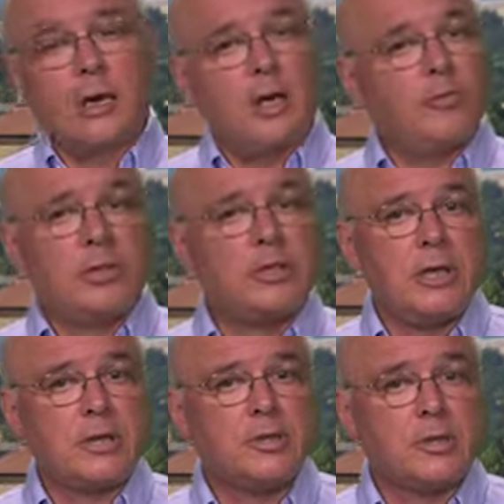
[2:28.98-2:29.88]
If one
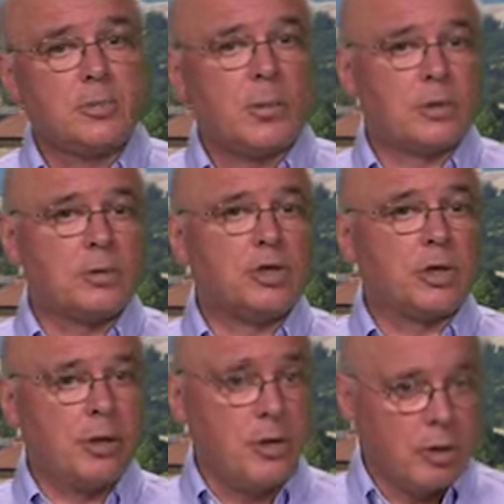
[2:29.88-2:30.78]
takes this approach
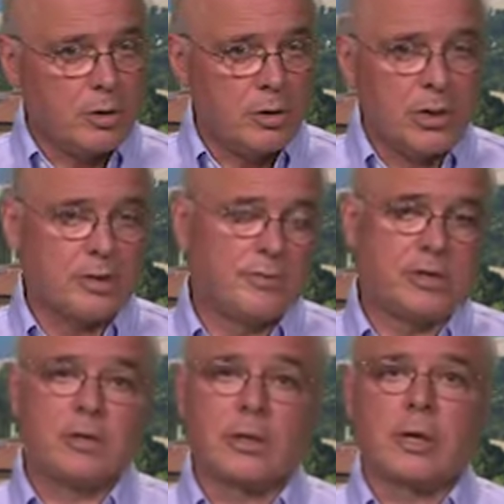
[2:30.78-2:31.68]

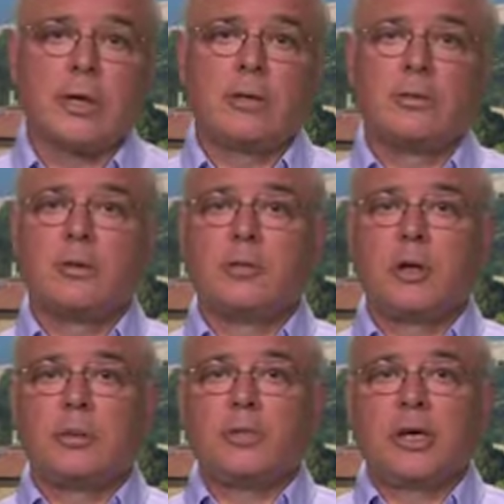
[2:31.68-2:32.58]
non-relativistically,
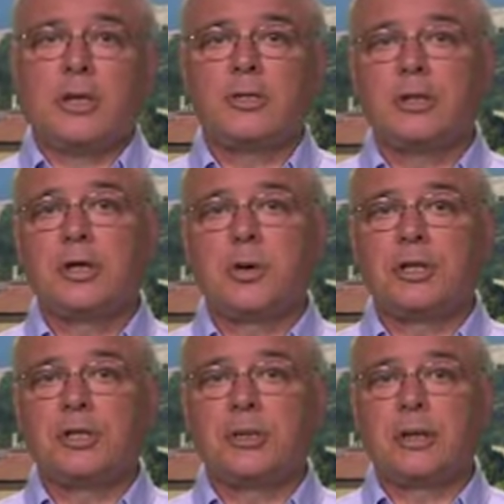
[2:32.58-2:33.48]
one obtains an
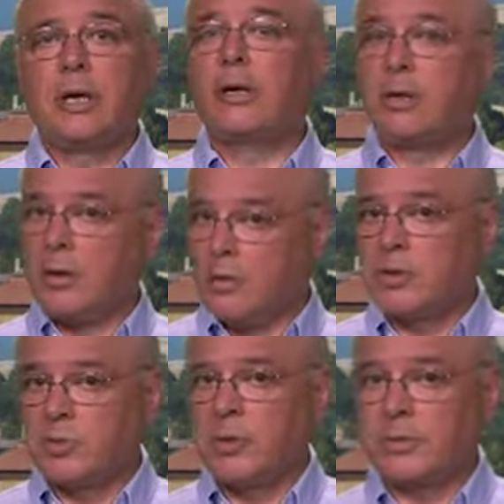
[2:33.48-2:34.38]
equation that can
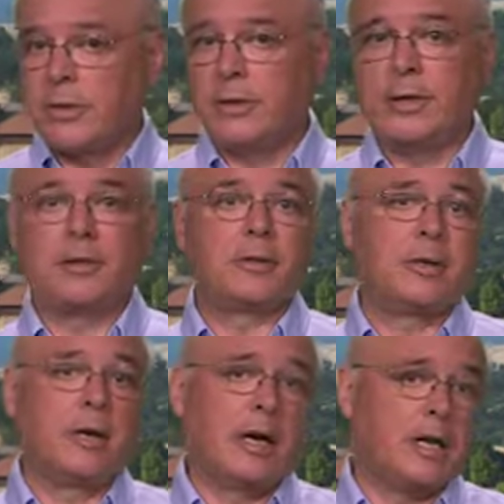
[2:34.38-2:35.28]
also be rewritten
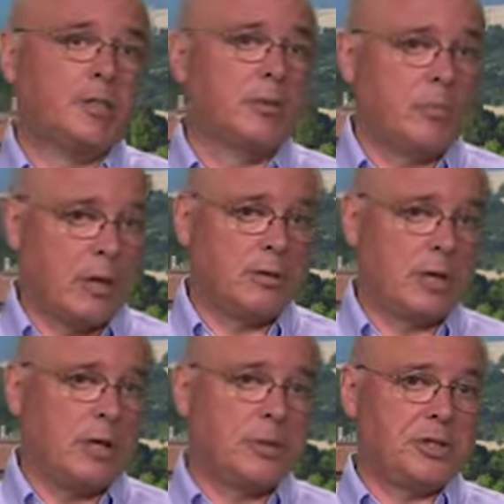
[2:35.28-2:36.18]
as the Pauli
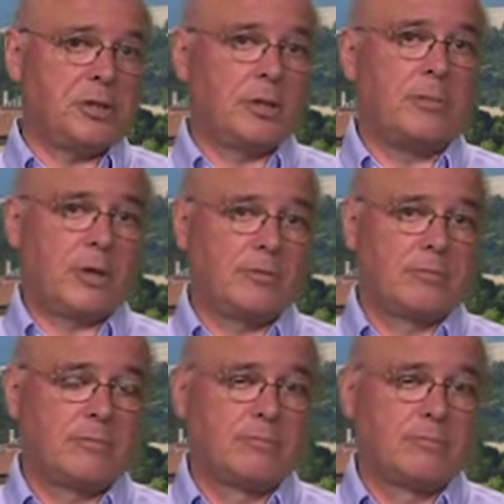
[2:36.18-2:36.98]
equation above.